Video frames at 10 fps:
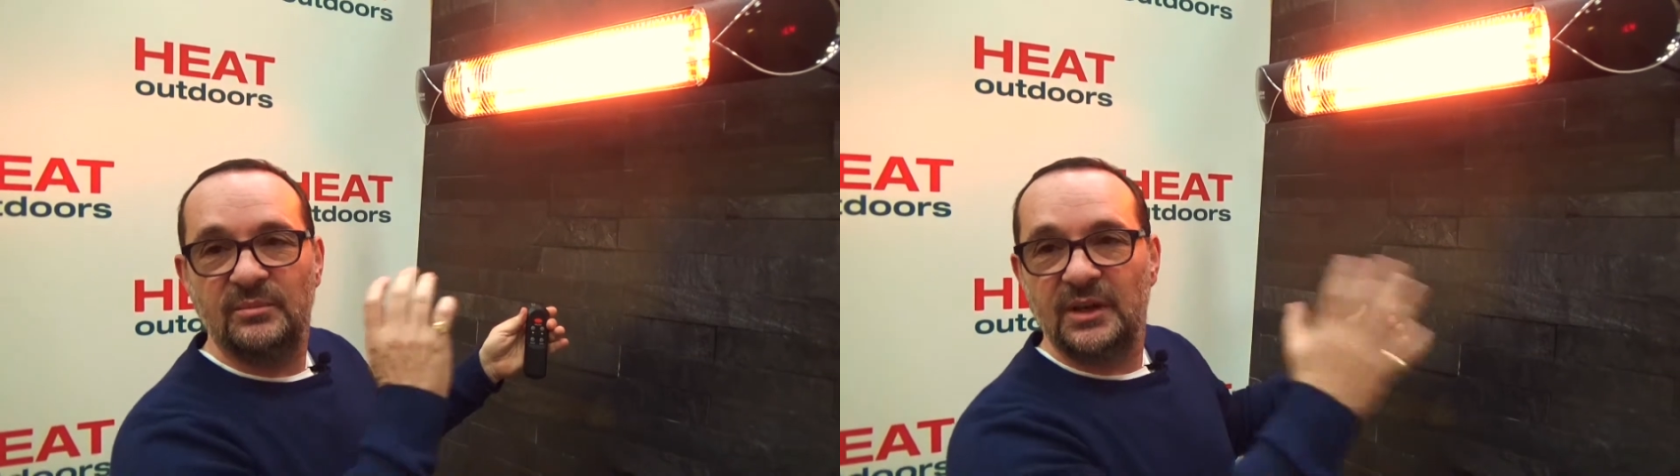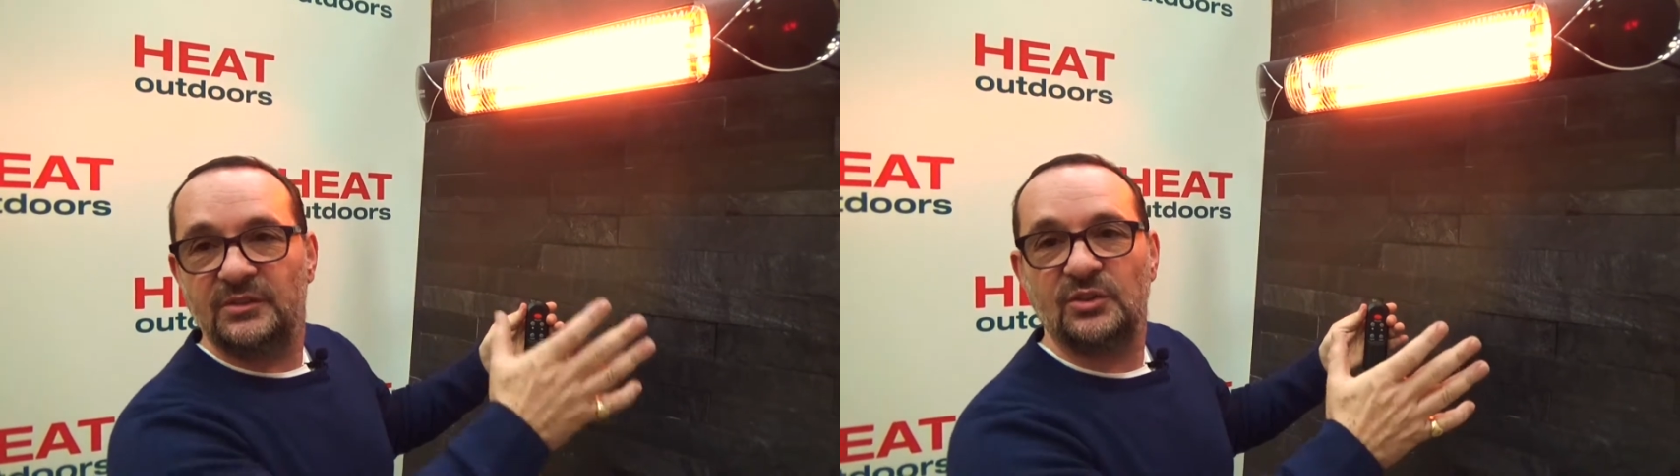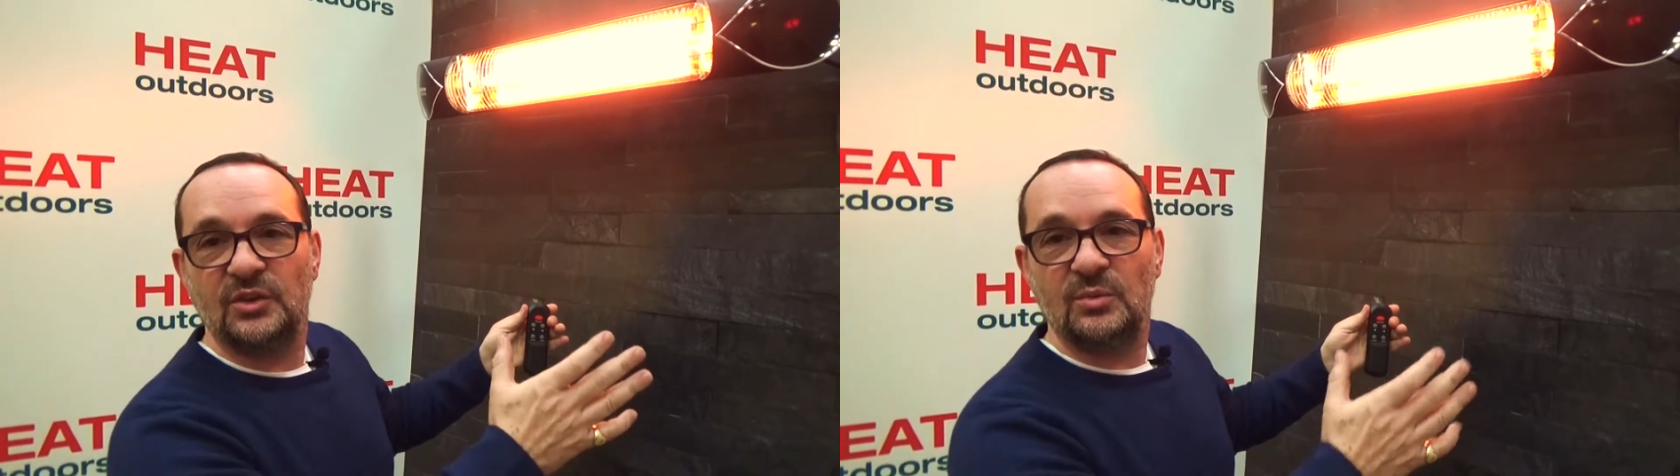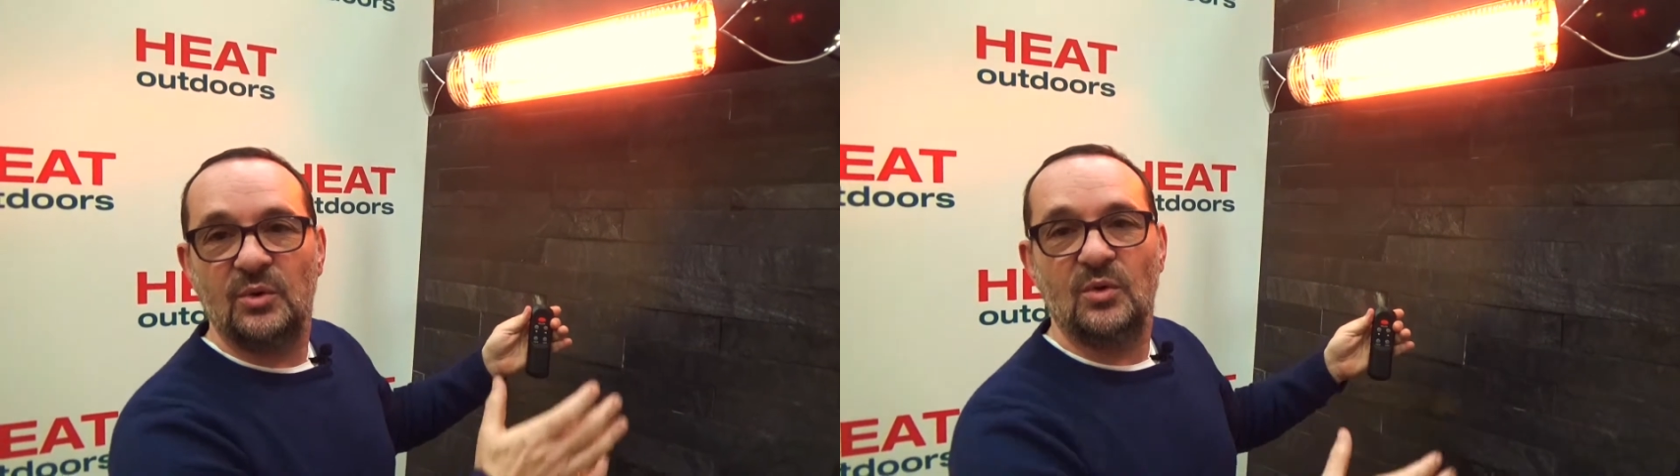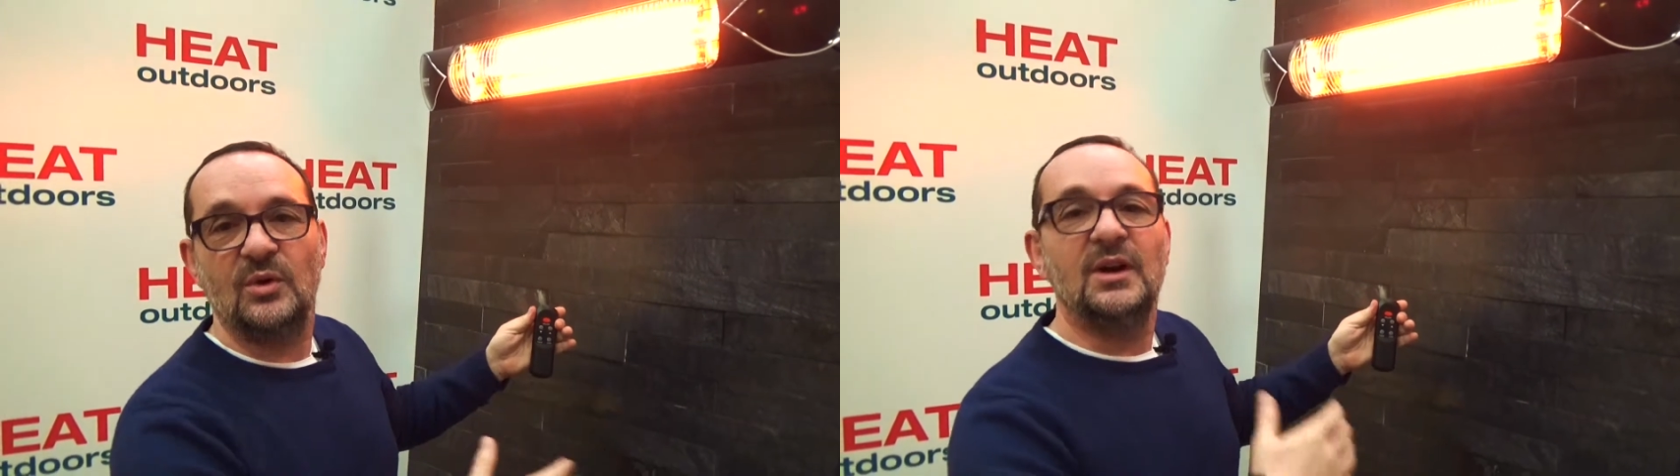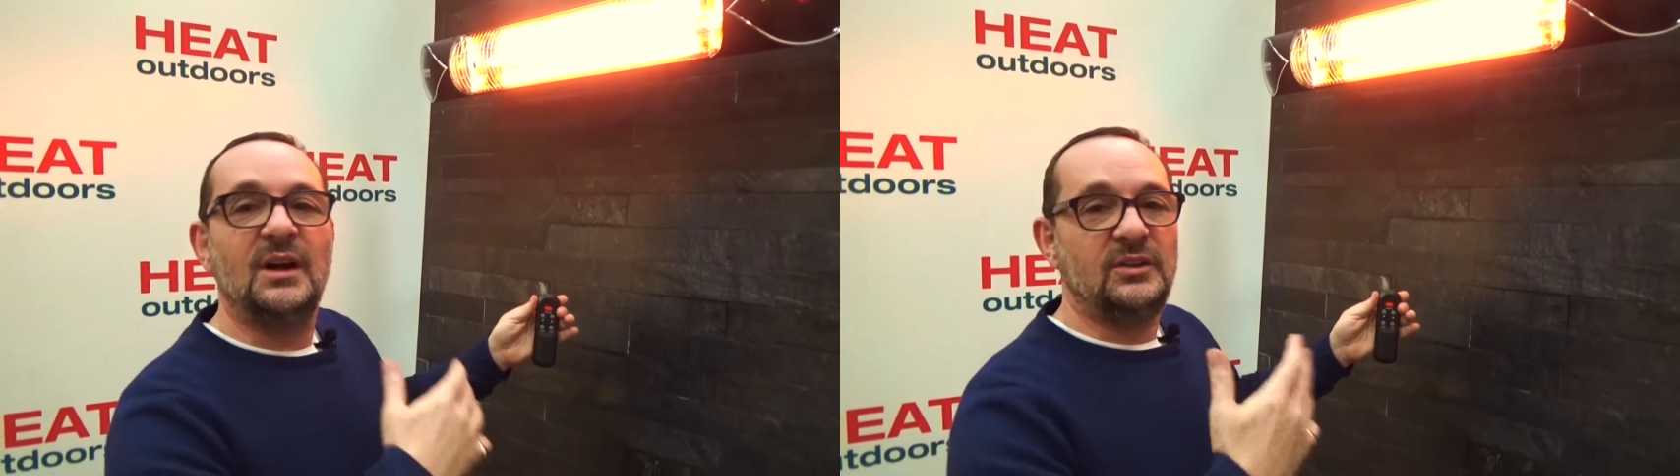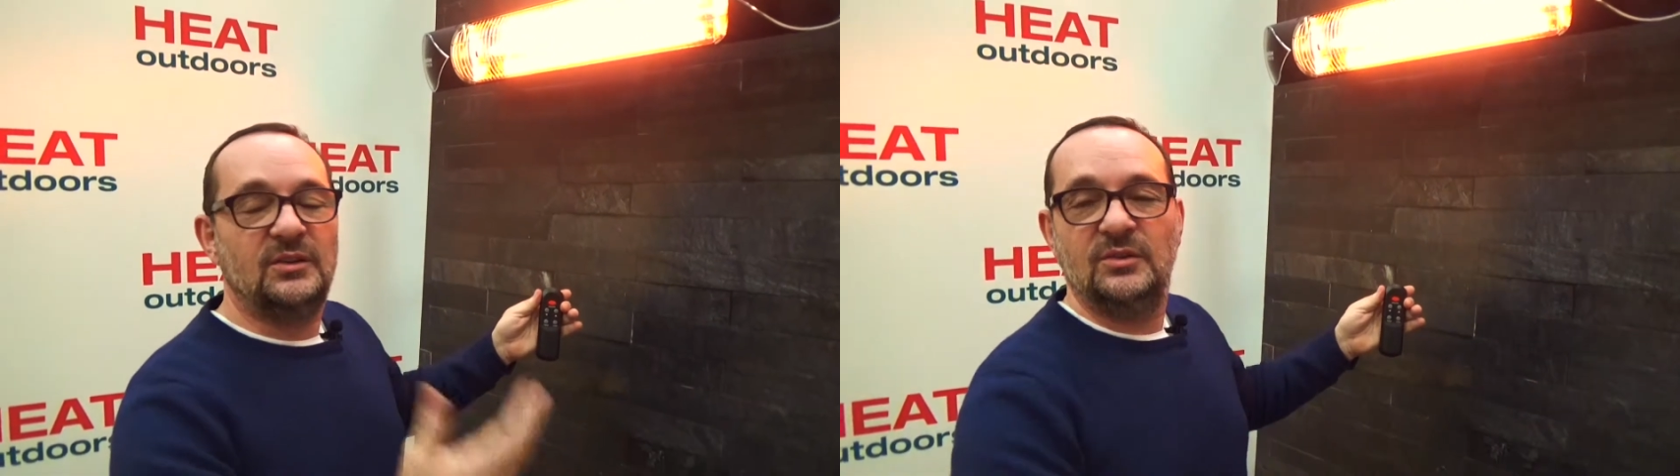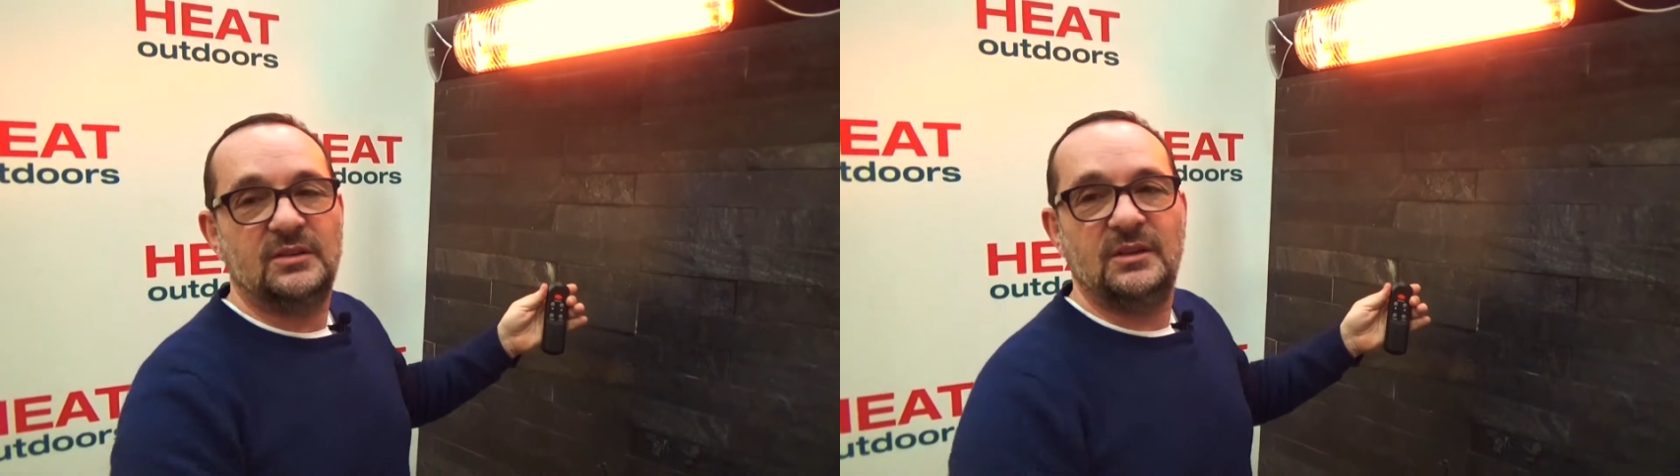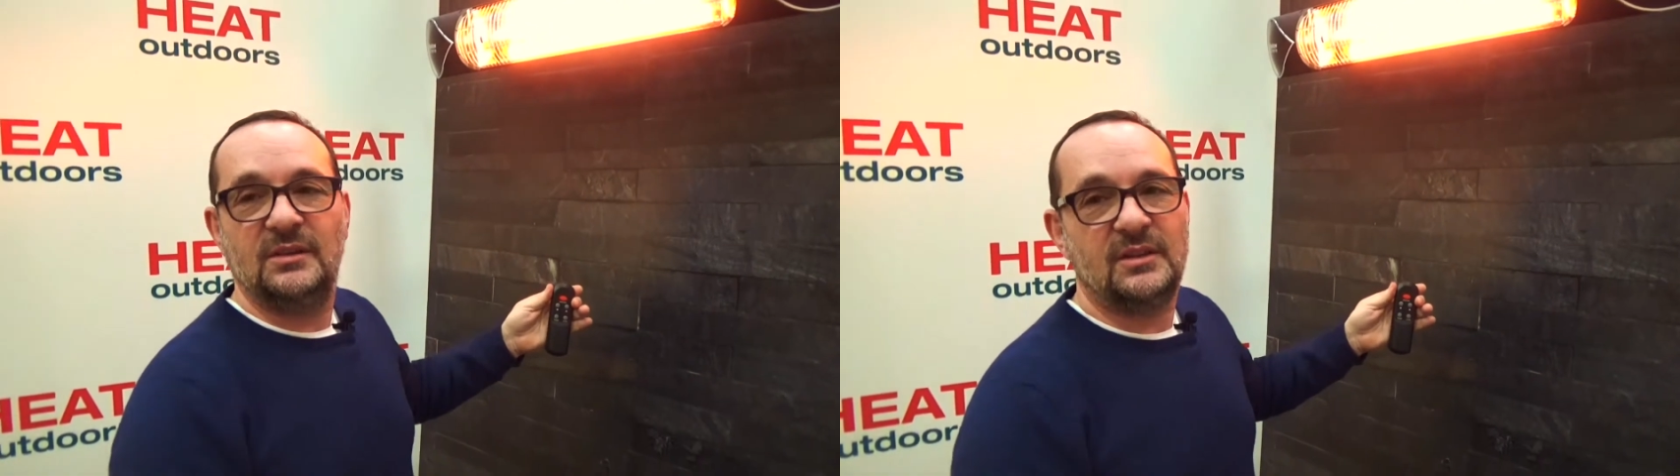mount it on a wall and use it in